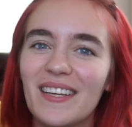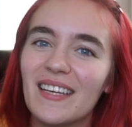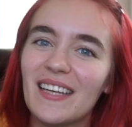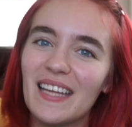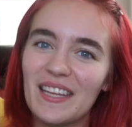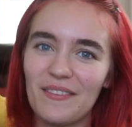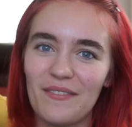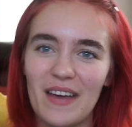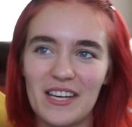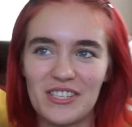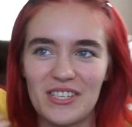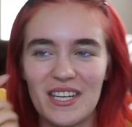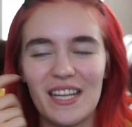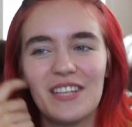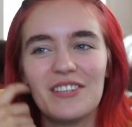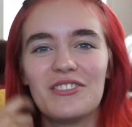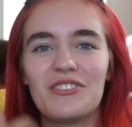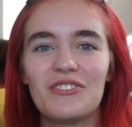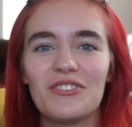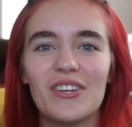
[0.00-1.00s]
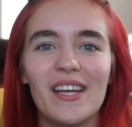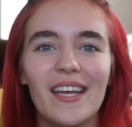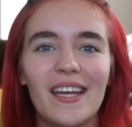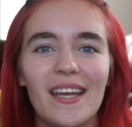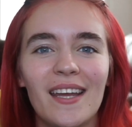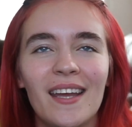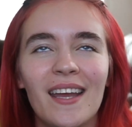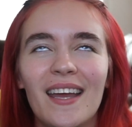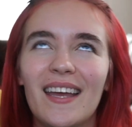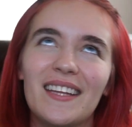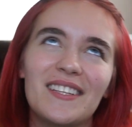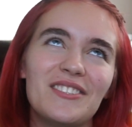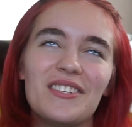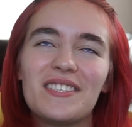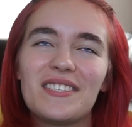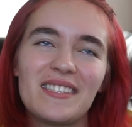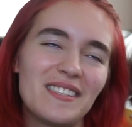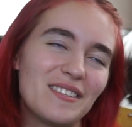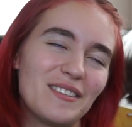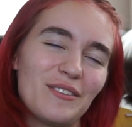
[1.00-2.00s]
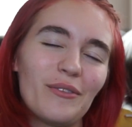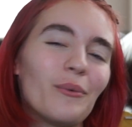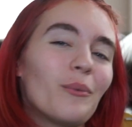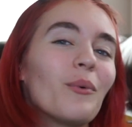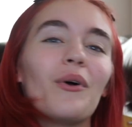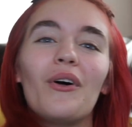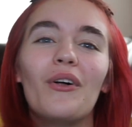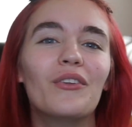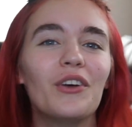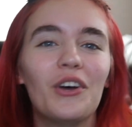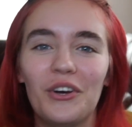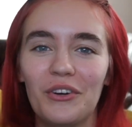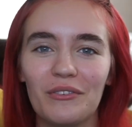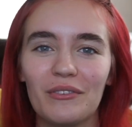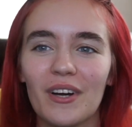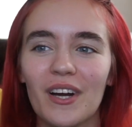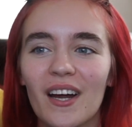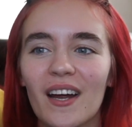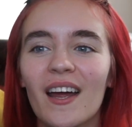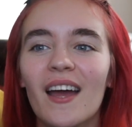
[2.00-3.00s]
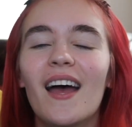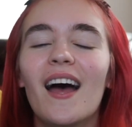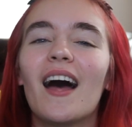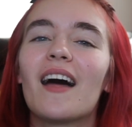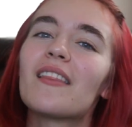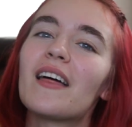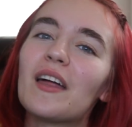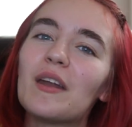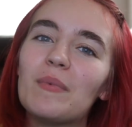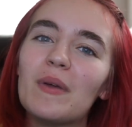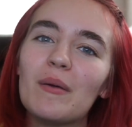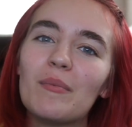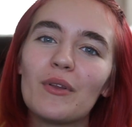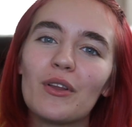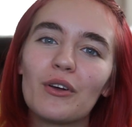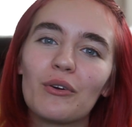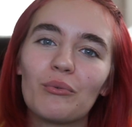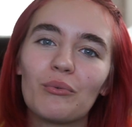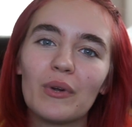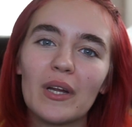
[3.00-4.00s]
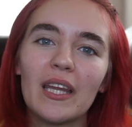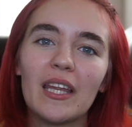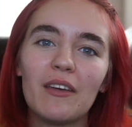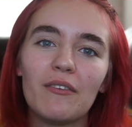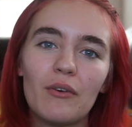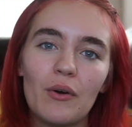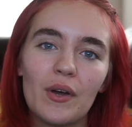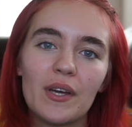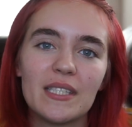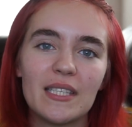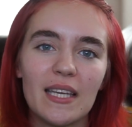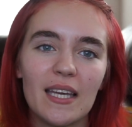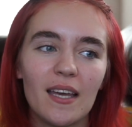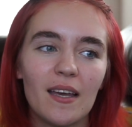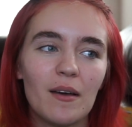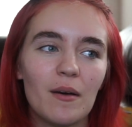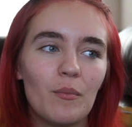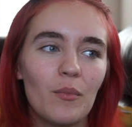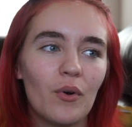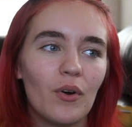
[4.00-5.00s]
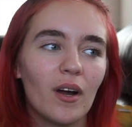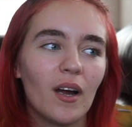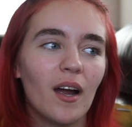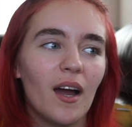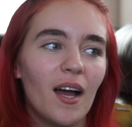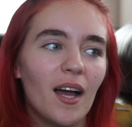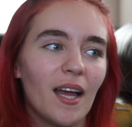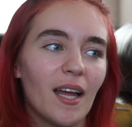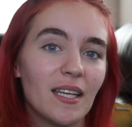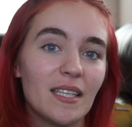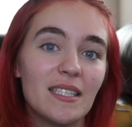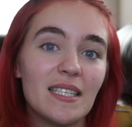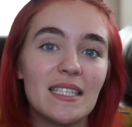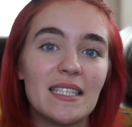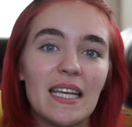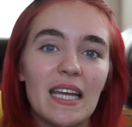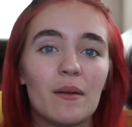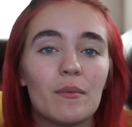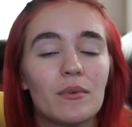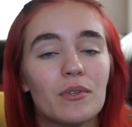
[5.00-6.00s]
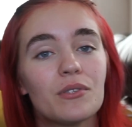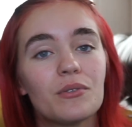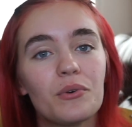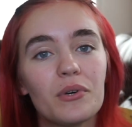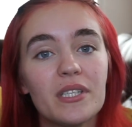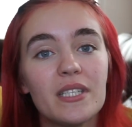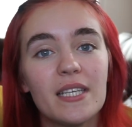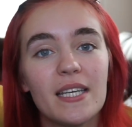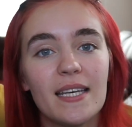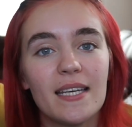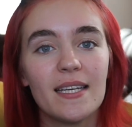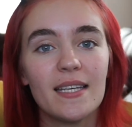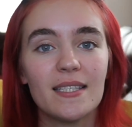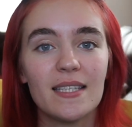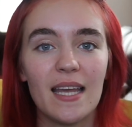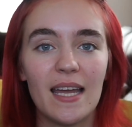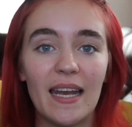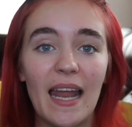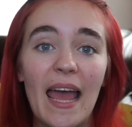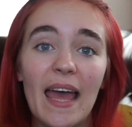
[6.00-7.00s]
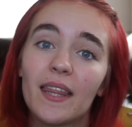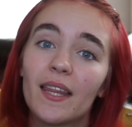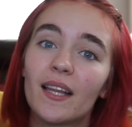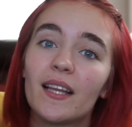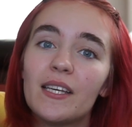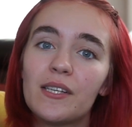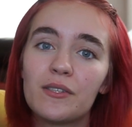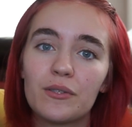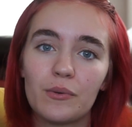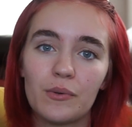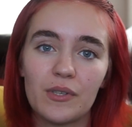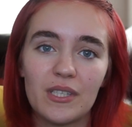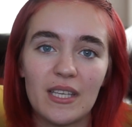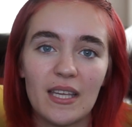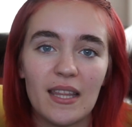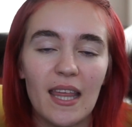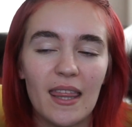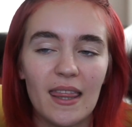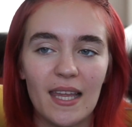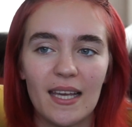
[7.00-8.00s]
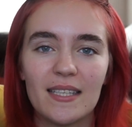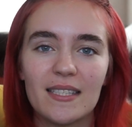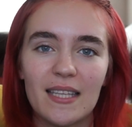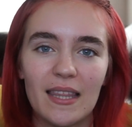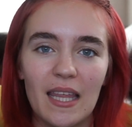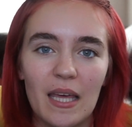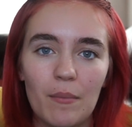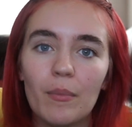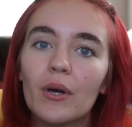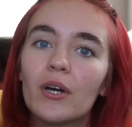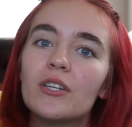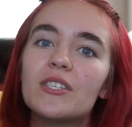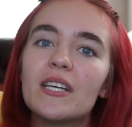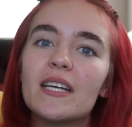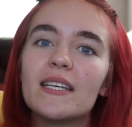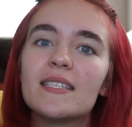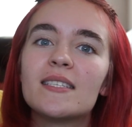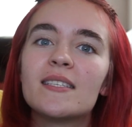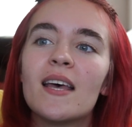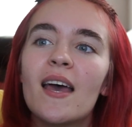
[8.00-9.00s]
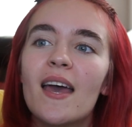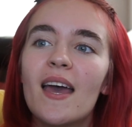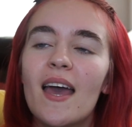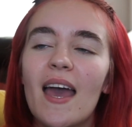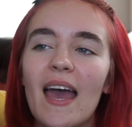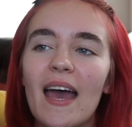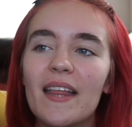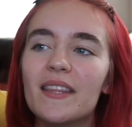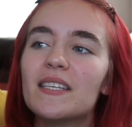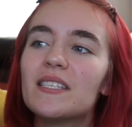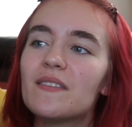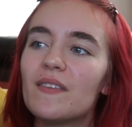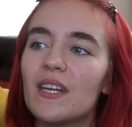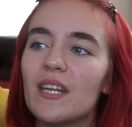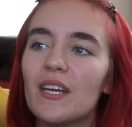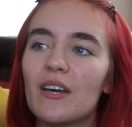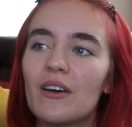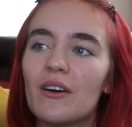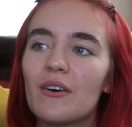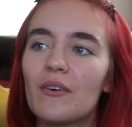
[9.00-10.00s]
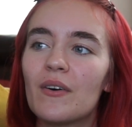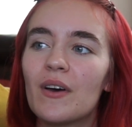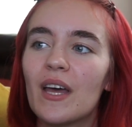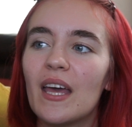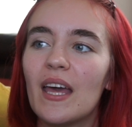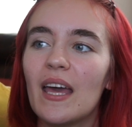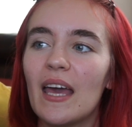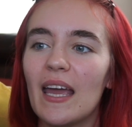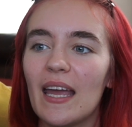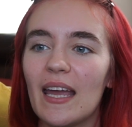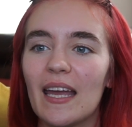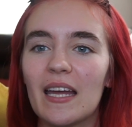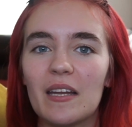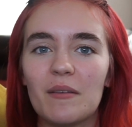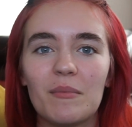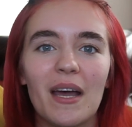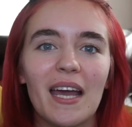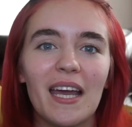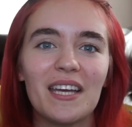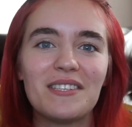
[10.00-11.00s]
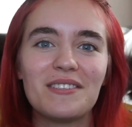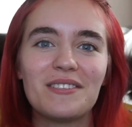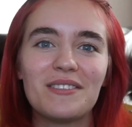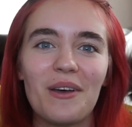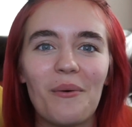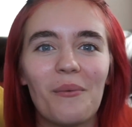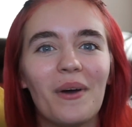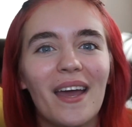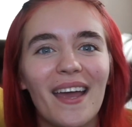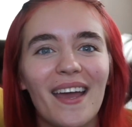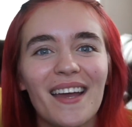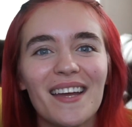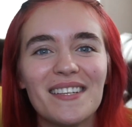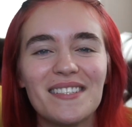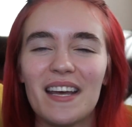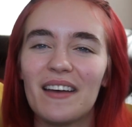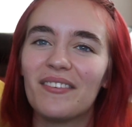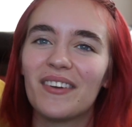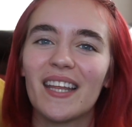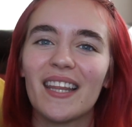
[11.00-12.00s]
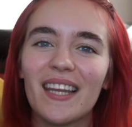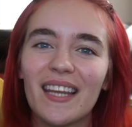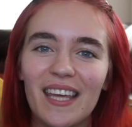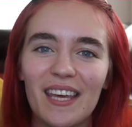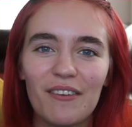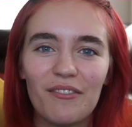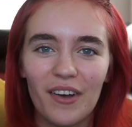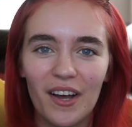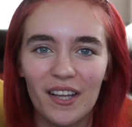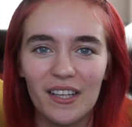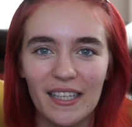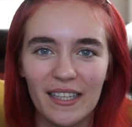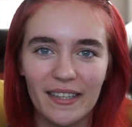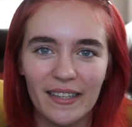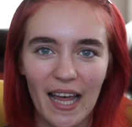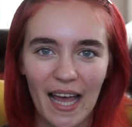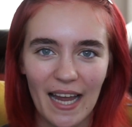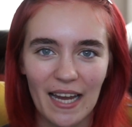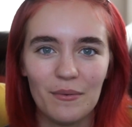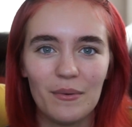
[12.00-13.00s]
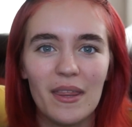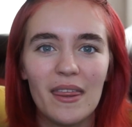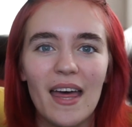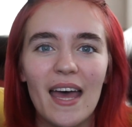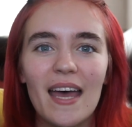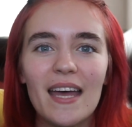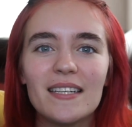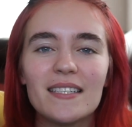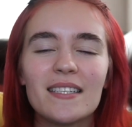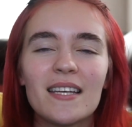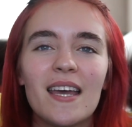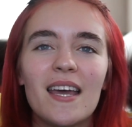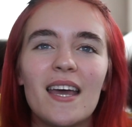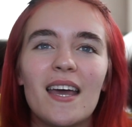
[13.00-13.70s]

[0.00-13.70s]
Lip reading: in the fashion industry, just the world over, a lot of people are really focusing more on sustainable sources and ethically sourcing the things that they purchase. And this video and my sewing definitely fall in line with that.